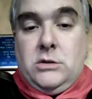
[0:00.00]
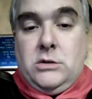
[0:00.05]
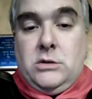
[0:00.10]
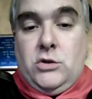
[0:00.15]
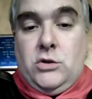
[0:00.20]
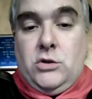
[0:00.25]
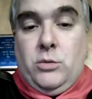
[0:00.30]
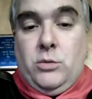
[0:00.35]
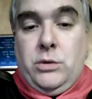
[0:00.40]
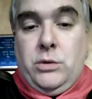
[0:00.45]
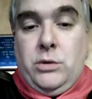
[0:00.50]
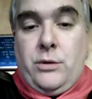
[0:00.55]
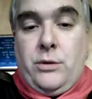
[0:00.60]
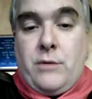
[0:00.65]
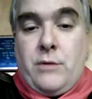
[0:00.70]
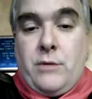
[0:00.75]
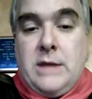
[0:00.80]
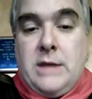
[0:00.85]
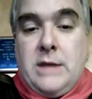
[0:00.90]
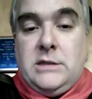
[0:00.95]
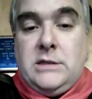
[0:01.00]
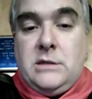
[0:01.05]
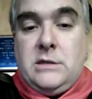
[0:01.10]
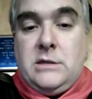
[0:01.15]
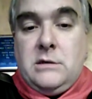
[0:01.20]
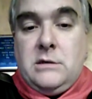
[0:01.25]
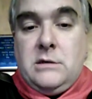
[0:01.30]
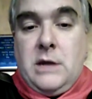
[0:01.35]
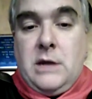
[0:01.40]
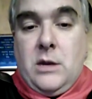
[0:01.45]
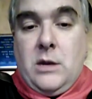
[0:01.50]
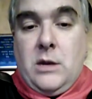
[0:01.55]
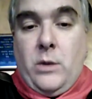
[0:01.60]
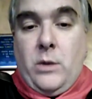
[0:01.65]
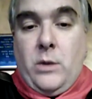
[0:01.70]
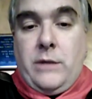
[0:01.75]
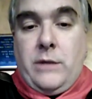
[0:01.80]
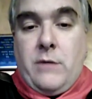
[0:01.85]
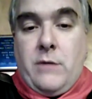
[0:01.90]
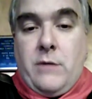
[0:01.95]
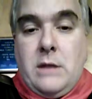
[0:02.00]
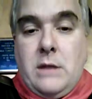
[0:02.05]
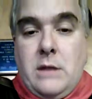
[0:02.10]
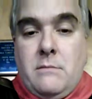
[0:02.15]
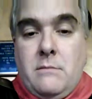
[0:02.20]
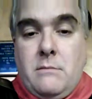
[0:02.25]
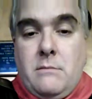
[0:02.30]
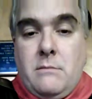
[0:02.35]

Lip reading: 2 blue threads and a white thread,